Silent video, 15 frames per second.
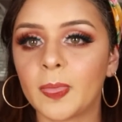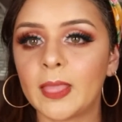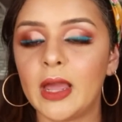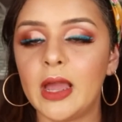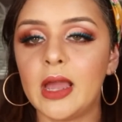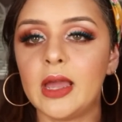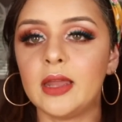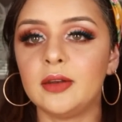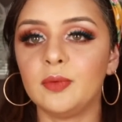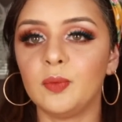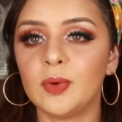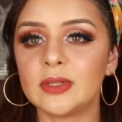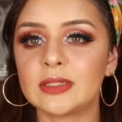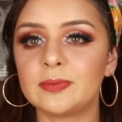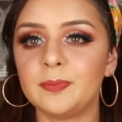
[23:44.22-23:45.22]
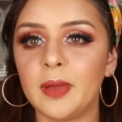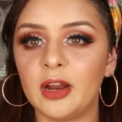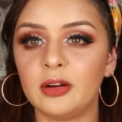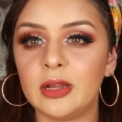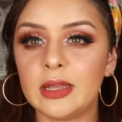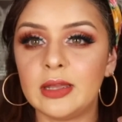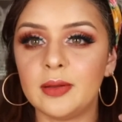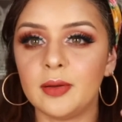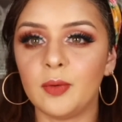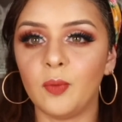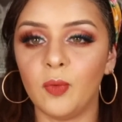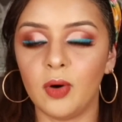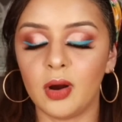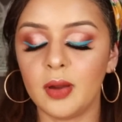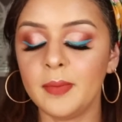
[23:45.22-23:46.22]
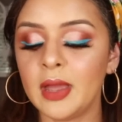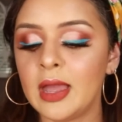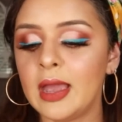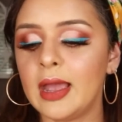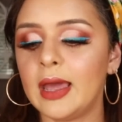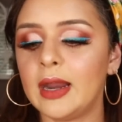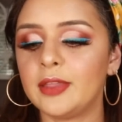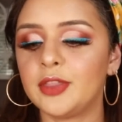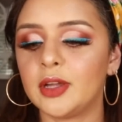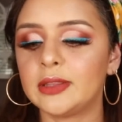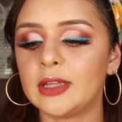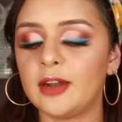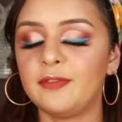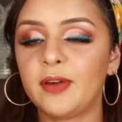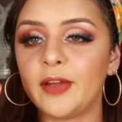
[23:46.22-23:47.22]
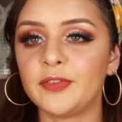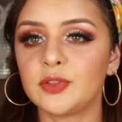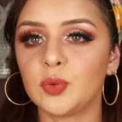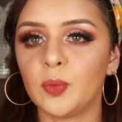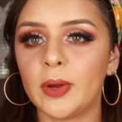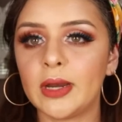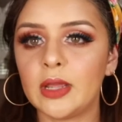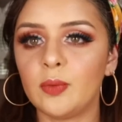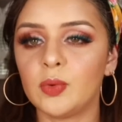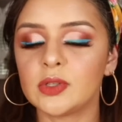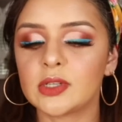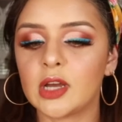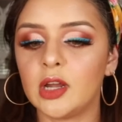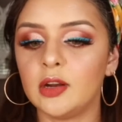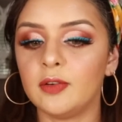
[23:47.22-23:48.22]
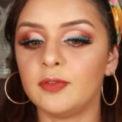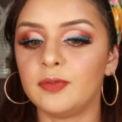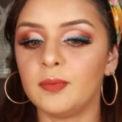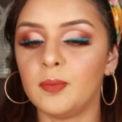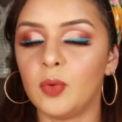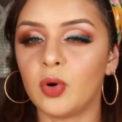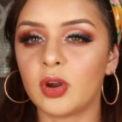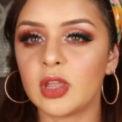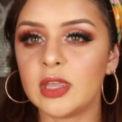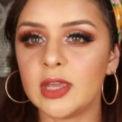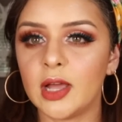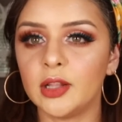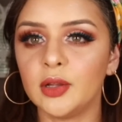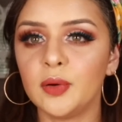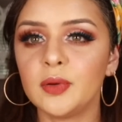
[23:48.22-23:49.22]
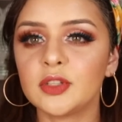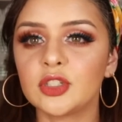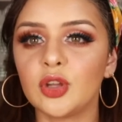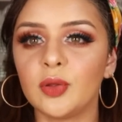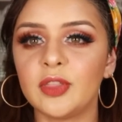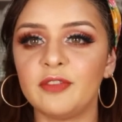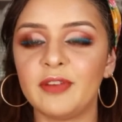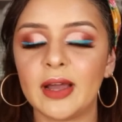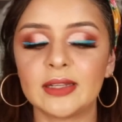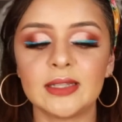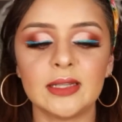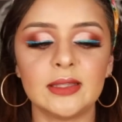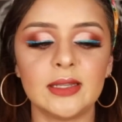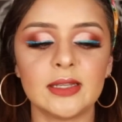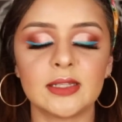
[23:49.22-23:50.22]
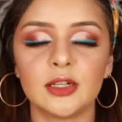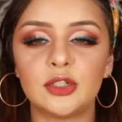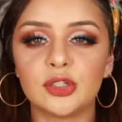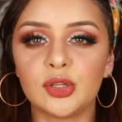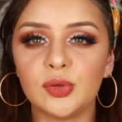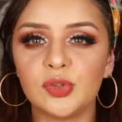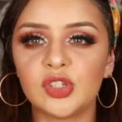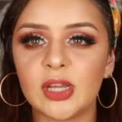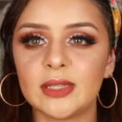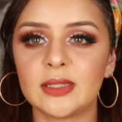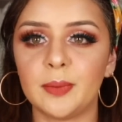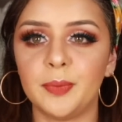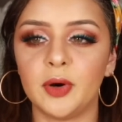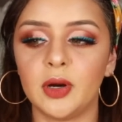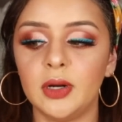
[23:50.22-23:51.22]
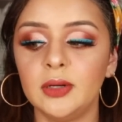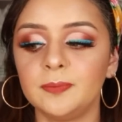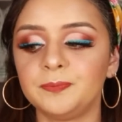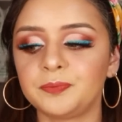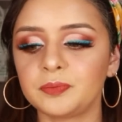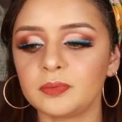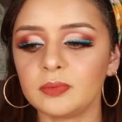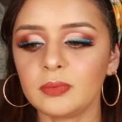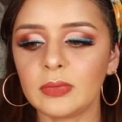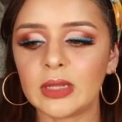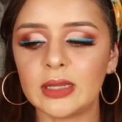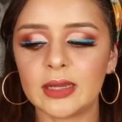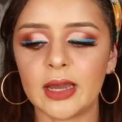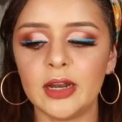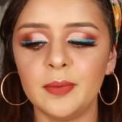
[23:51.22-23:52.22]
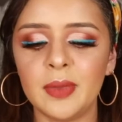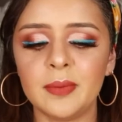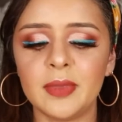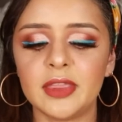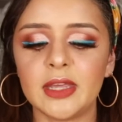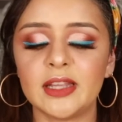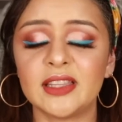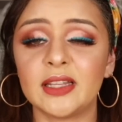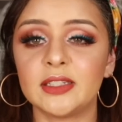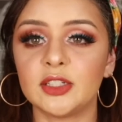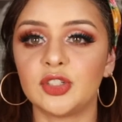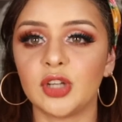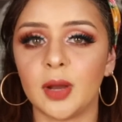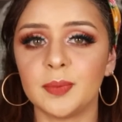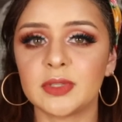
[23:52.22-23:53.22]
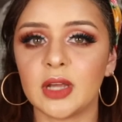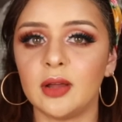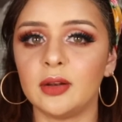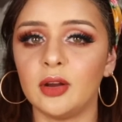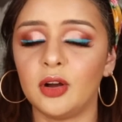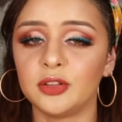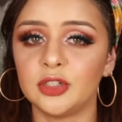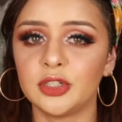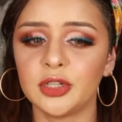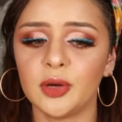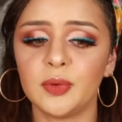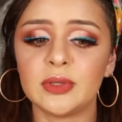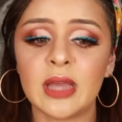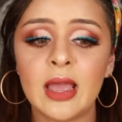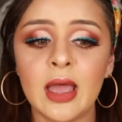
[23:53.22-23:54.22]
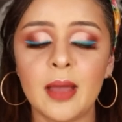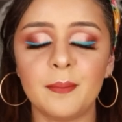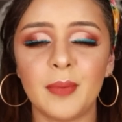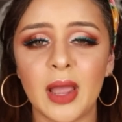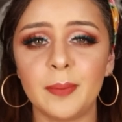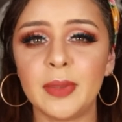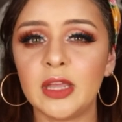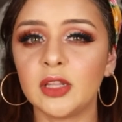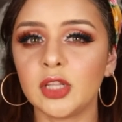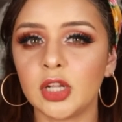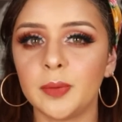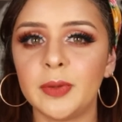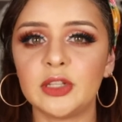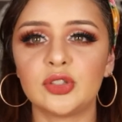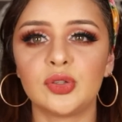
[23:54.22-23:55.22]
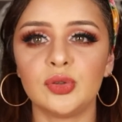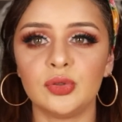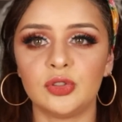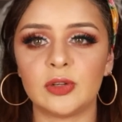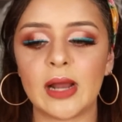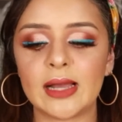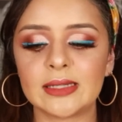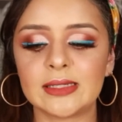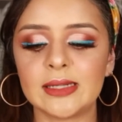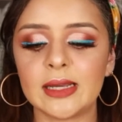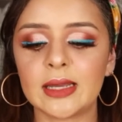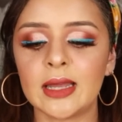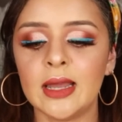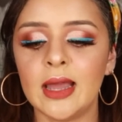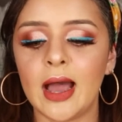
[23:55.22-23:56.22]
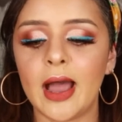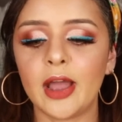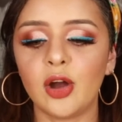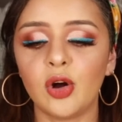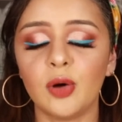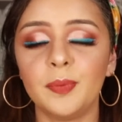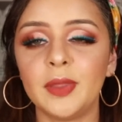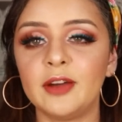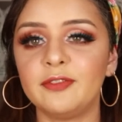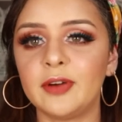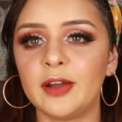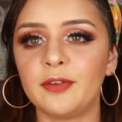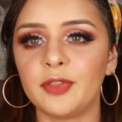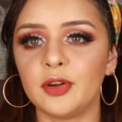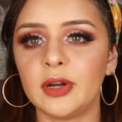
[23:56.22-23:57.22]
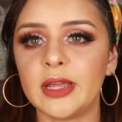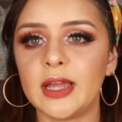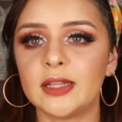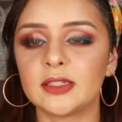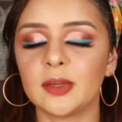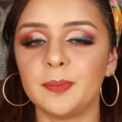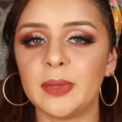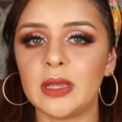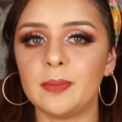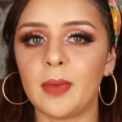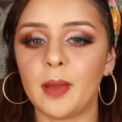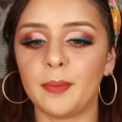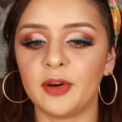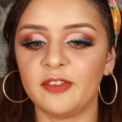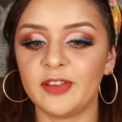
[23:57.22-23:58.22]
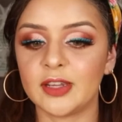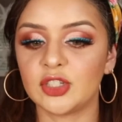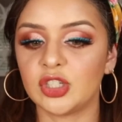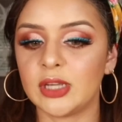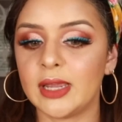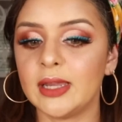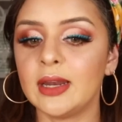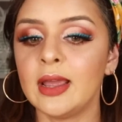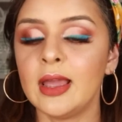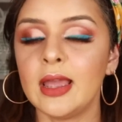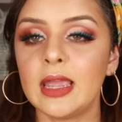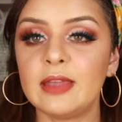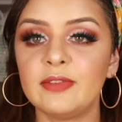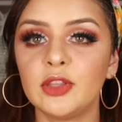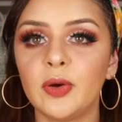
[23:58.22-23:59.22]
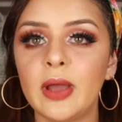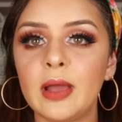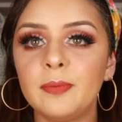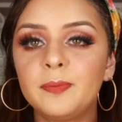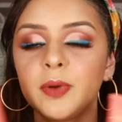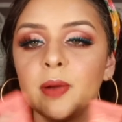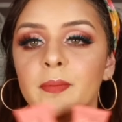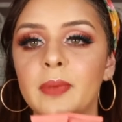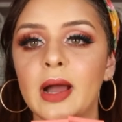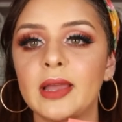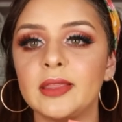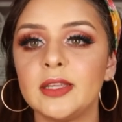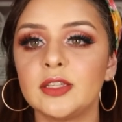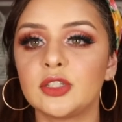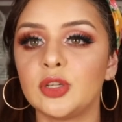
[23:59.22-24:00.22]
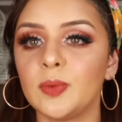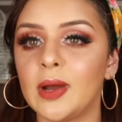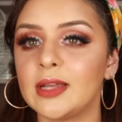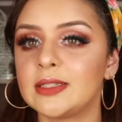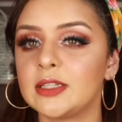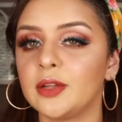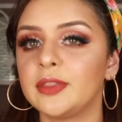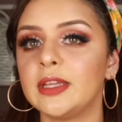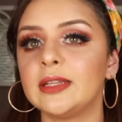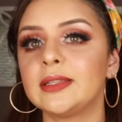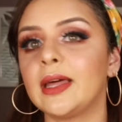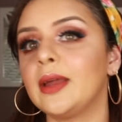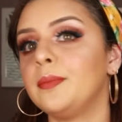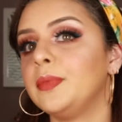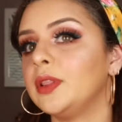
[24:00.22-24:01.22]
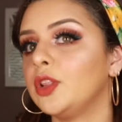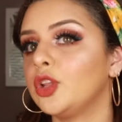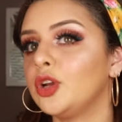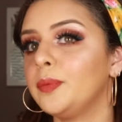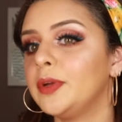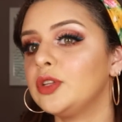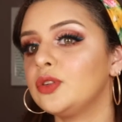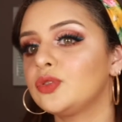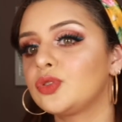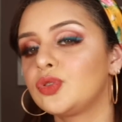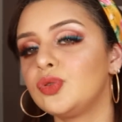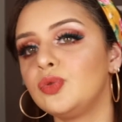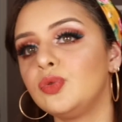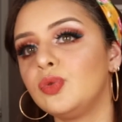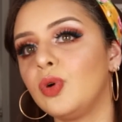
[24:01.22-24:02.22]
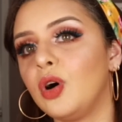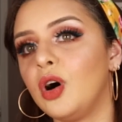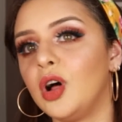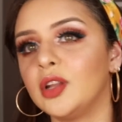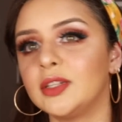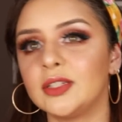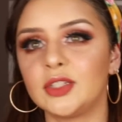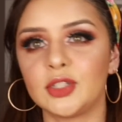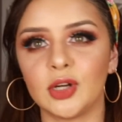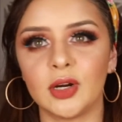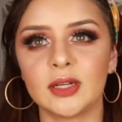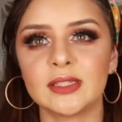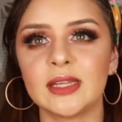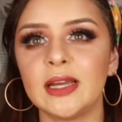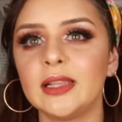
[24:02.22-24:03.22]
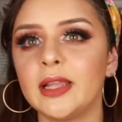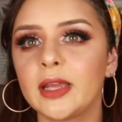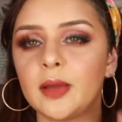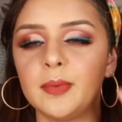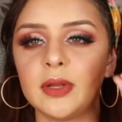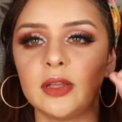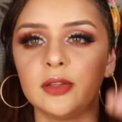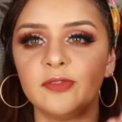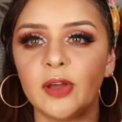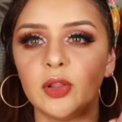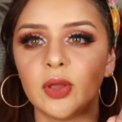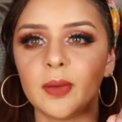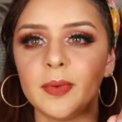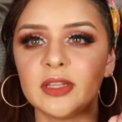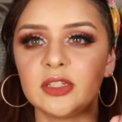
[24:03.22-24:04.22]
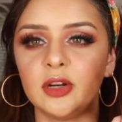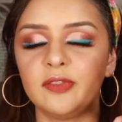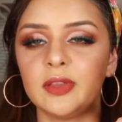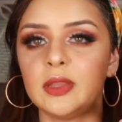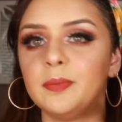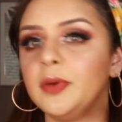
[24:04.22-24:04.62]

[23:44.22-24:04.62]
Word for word: and was very warm and I thought that 520 was kind of more yellow. So the fact that these are two shades apart kind of made me think that the jumps on Undertone might be a little bit too drastic. I hope that 530 ends up being my perfect shade. Even though I have combined these two, I still think that I'm a little bit too on the dark side. Like I mean, if I look at myself in the